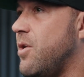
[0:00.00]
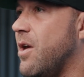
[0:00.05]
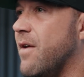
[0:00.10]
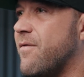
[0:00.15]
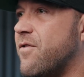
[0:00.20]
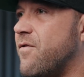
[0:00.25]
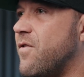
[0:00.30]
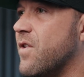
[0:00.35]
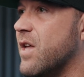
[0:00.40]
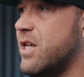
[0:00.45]
you
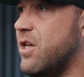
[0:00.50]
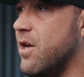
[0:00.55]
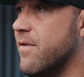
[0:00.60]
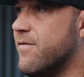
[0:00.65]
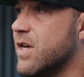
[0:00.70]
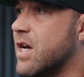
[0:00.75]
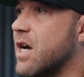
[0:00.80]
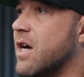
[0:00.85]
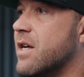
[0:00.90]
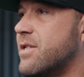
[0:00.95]
have to feel like you
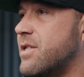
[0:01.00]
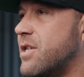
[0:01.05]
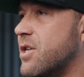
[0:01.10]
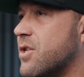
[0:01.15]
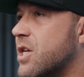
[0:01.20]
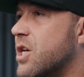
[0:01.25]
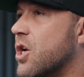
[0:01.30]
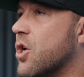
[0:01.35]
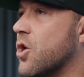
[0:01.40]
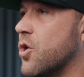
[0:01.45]
have to
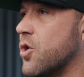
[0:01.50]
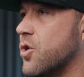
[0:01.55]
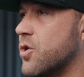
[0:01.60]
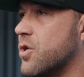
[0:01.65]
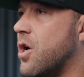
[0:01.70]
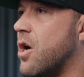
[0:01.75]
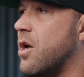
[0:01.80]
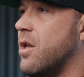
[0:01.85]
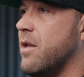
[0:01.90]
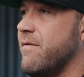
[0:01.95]
constantly
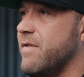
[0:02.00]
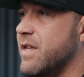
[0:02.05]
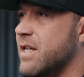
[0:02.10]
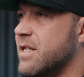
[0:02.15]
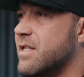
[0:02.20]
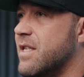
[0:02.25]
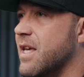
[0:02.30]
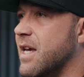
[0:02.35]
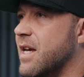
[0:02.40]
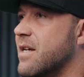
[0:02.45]
earn all of
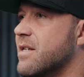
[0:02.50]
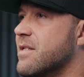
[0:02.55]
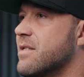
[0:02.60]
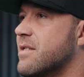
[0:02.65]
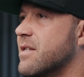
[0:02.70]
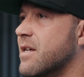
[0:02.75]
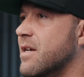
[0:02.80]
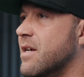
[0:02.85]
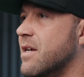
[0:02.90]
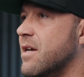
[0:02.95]
these things